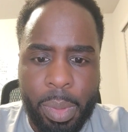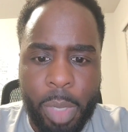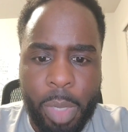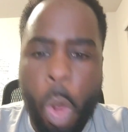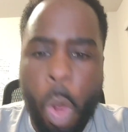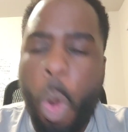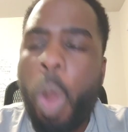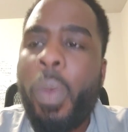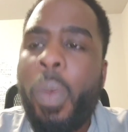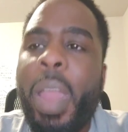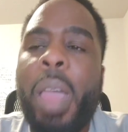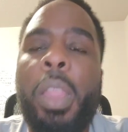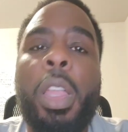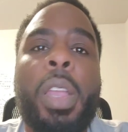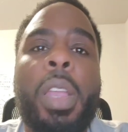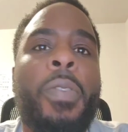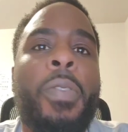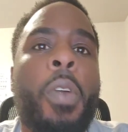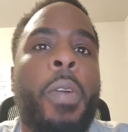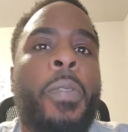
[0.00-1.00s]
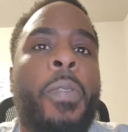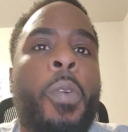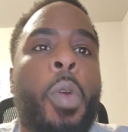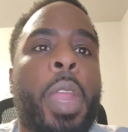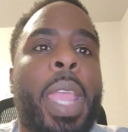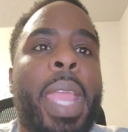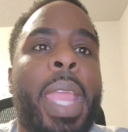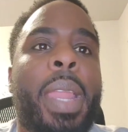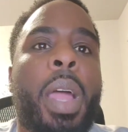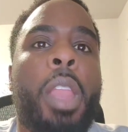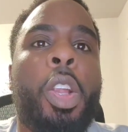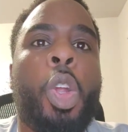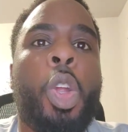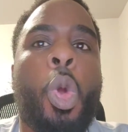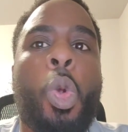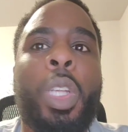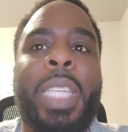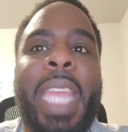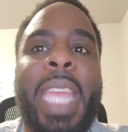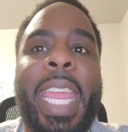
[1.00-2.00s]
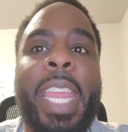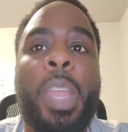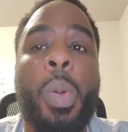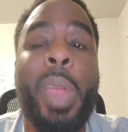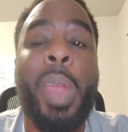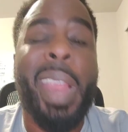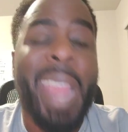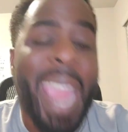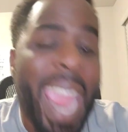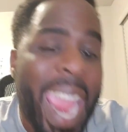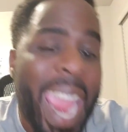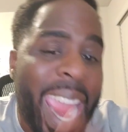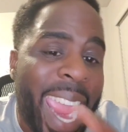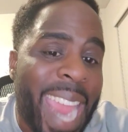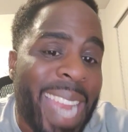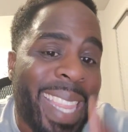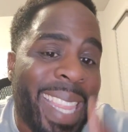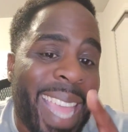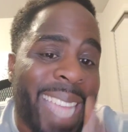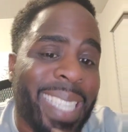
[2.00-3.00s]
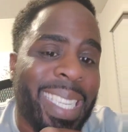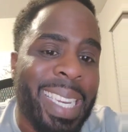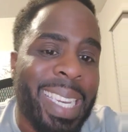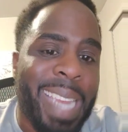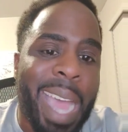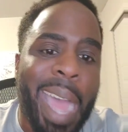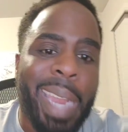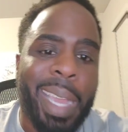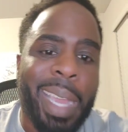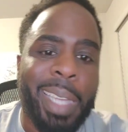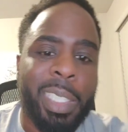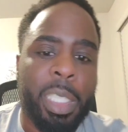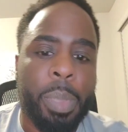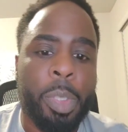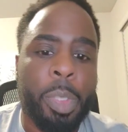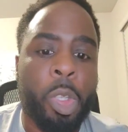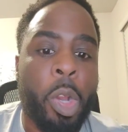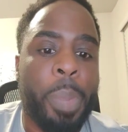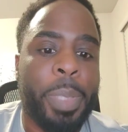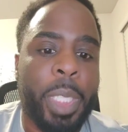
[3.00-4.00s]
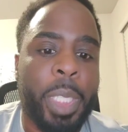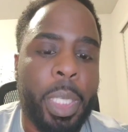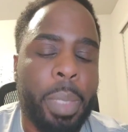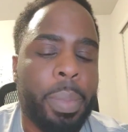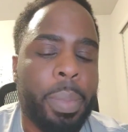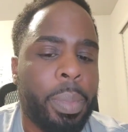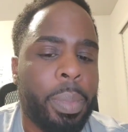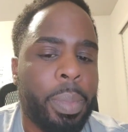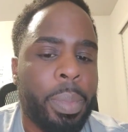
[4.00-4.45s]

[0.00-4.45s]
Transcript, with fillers: Go around looking for a $48 course anywhere. And that's not a subscription.